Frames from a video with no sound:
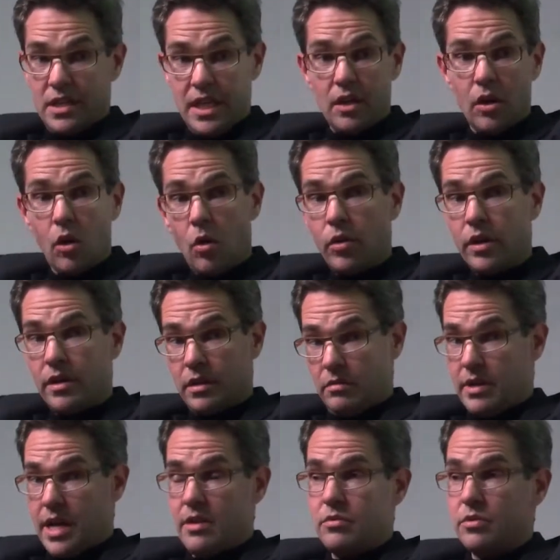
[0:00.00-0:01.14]
dig a hole in the
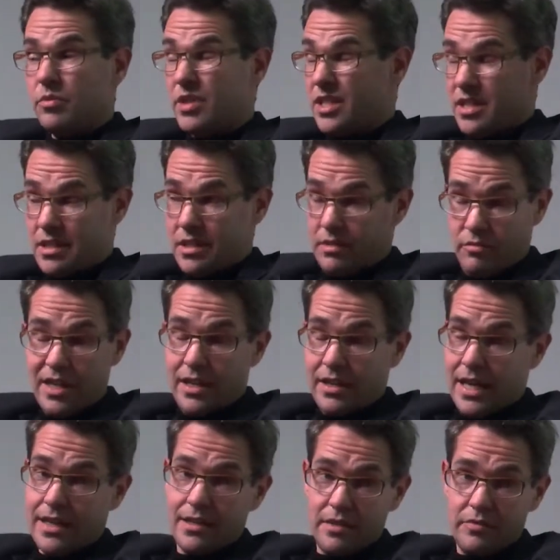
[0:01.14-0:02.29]
ground, which isn't really
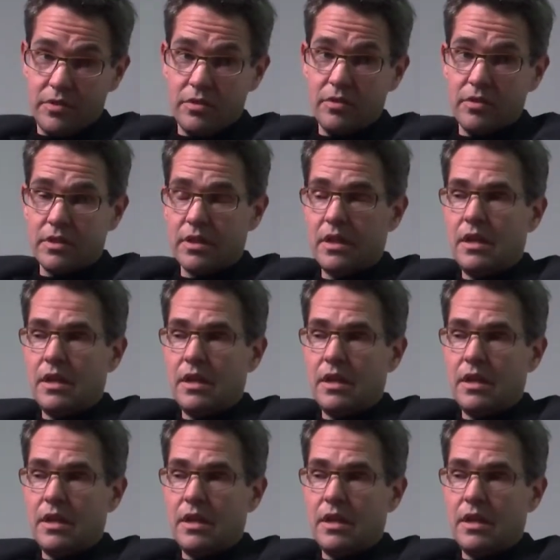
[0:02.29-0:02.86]
that difficult,